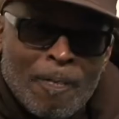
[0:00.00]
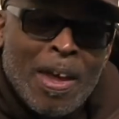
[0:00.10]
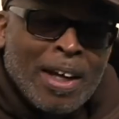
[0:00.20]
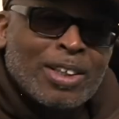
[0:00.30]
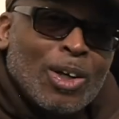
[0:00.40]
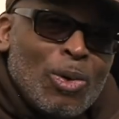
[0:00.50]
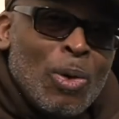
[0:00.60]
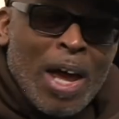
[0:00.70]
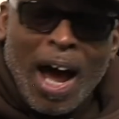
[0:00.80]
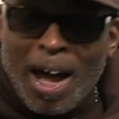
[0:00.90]
So
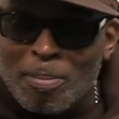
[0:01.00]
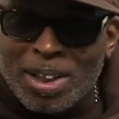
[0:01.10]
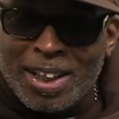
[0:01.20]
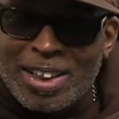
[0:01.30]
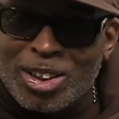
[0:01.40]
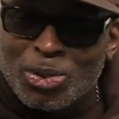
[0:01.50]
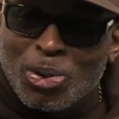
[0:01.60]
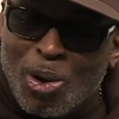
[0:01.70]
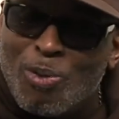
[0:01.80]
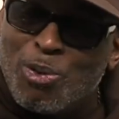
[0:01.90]
I'm going to let you go
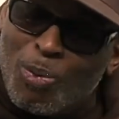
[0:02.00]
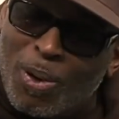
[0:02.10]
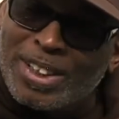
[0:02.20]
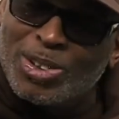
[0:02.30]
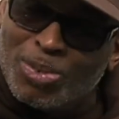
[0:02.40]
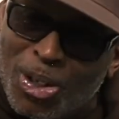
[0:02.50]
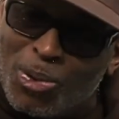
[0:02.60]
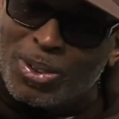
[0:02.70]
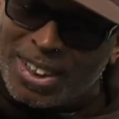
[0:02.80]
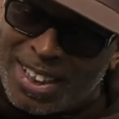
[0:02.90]
for what you know
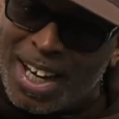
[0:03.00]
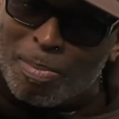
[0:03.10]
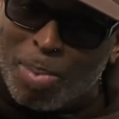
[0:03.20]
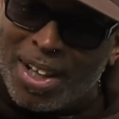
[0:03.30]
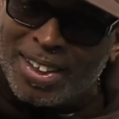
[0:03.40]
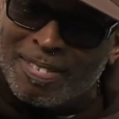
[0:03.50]
today, brother.